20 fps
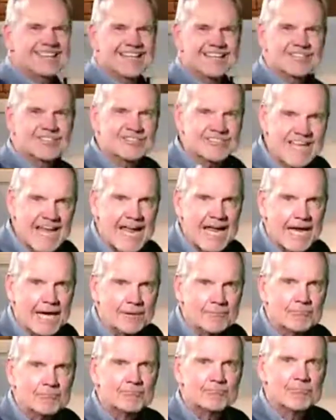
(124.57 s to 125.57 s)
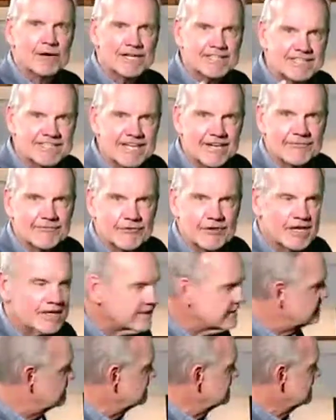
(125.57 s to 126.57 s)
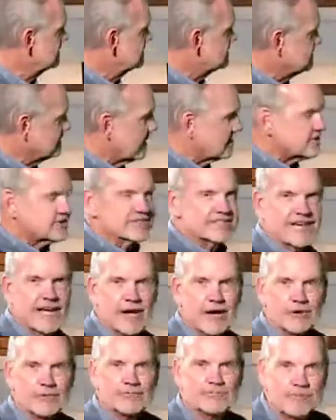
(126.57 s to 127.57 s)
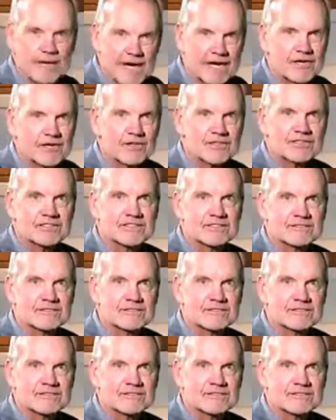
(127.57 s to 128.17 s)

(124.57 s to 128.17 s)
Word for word: The same but different touchdown package.